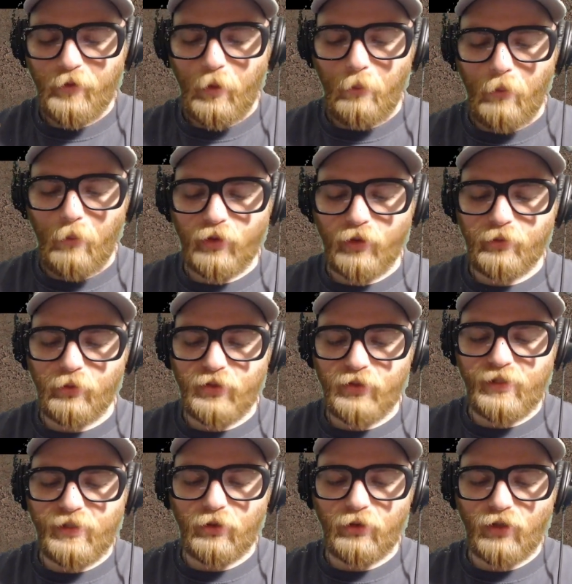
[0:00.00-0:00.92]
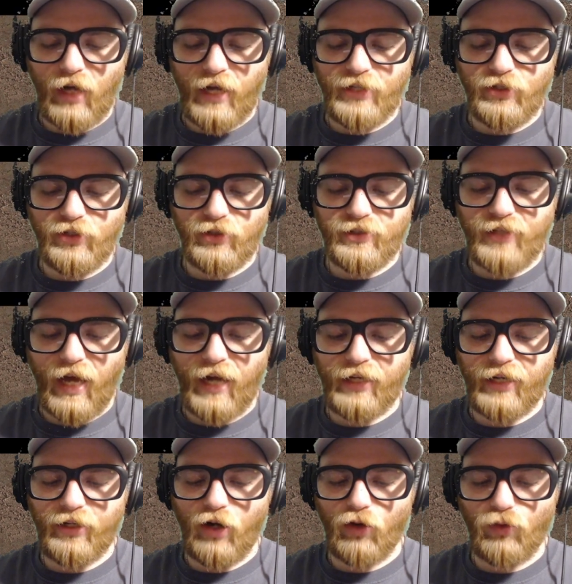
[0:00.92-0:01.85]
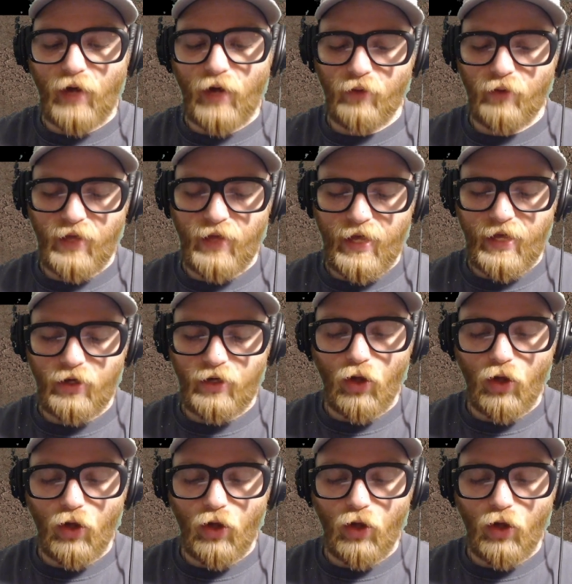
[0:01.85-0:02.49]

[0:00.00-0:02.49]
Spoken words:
Multiple similar eyes are dotted around the head,